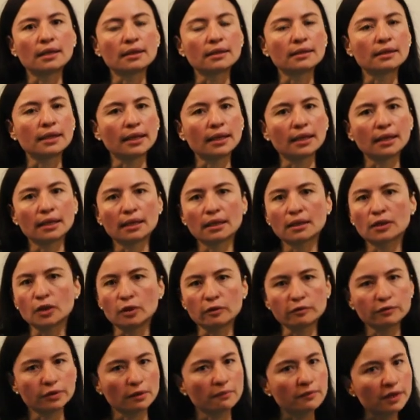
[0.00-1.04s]
They
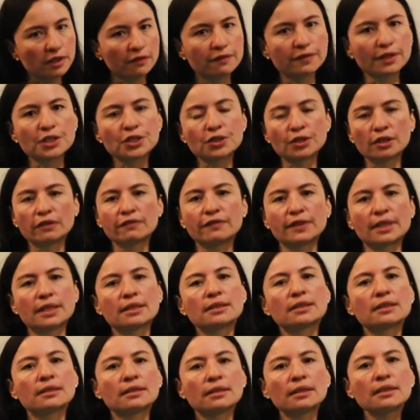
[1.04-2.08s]
come from different
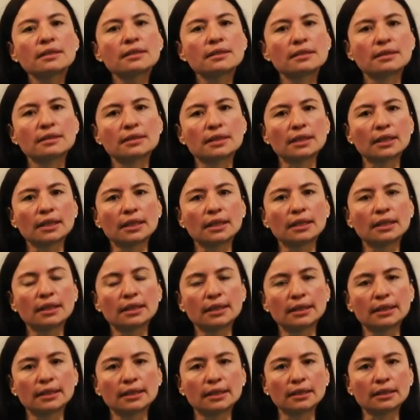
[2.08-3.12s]
universities
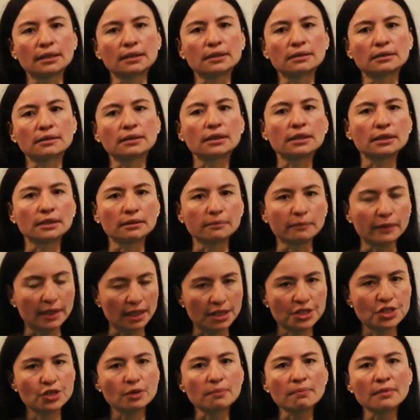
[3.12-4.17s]
in
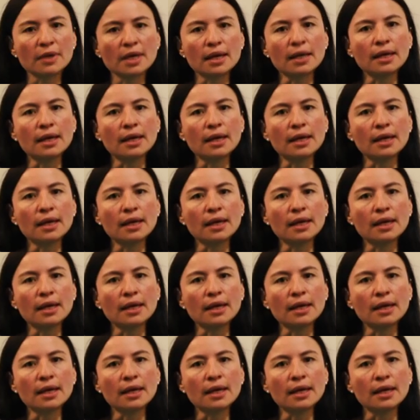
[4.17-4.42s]
Belgium.